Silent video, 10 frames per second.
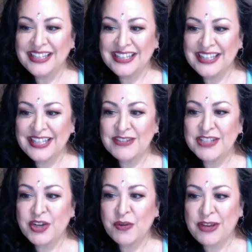there's
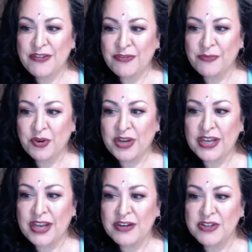a grief
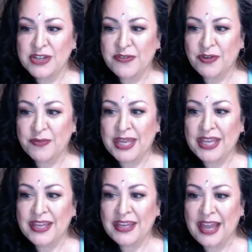mourning energy for
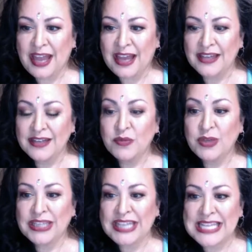me. Yeah,
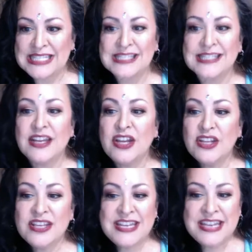release.
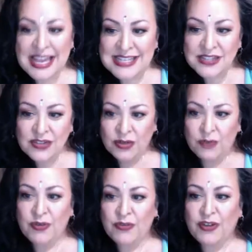Yes, lunar
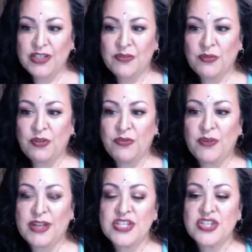wolf
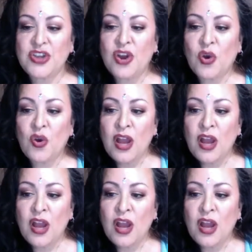witch. So